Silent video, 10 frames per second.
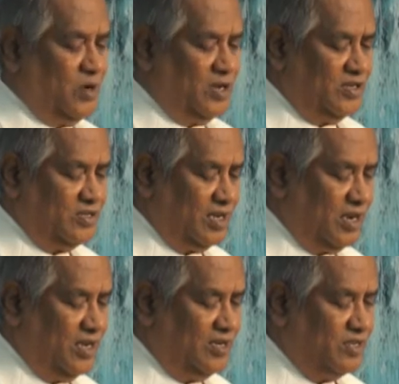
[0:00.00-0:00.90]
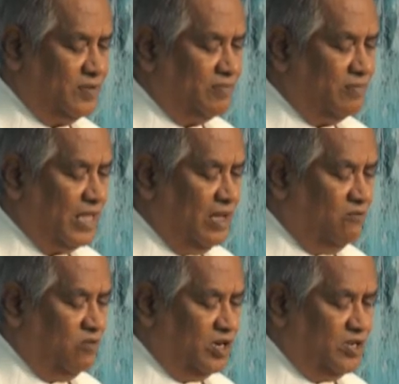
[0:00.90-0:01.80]
points later.
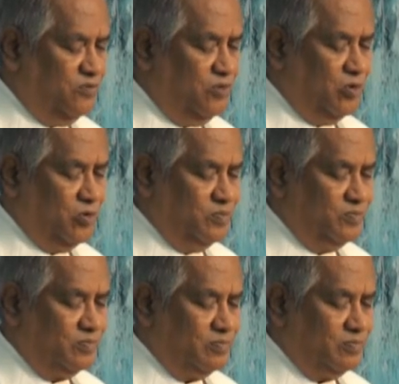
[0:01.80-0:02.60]
44